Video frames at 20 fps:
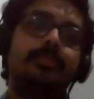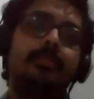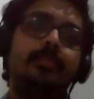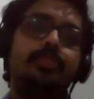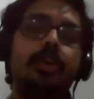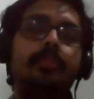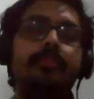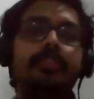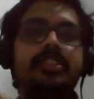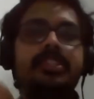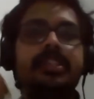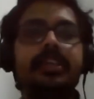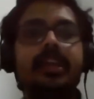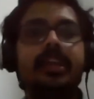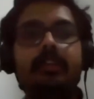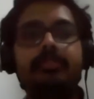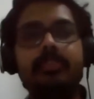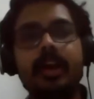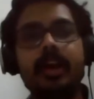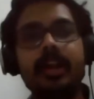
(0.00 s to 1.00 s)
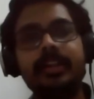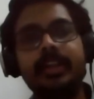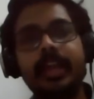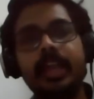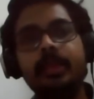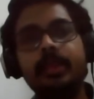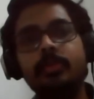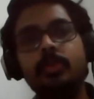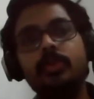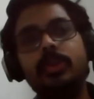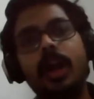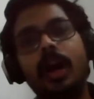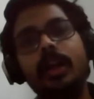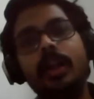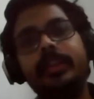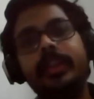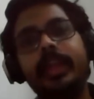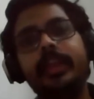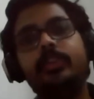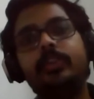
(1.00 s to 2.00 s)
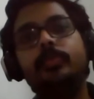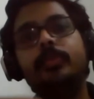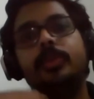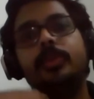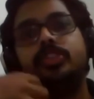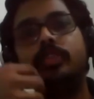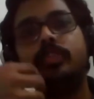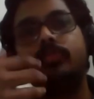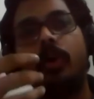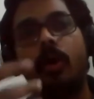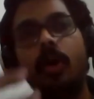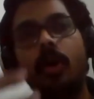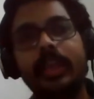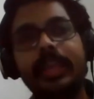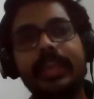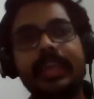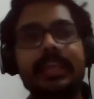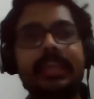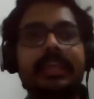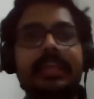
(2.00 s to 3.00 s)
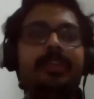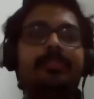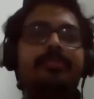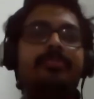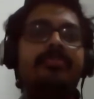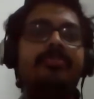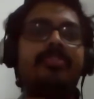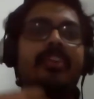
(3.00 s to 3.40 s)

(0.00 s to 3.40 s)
So if it's a kapha time, you can't take too much of oily,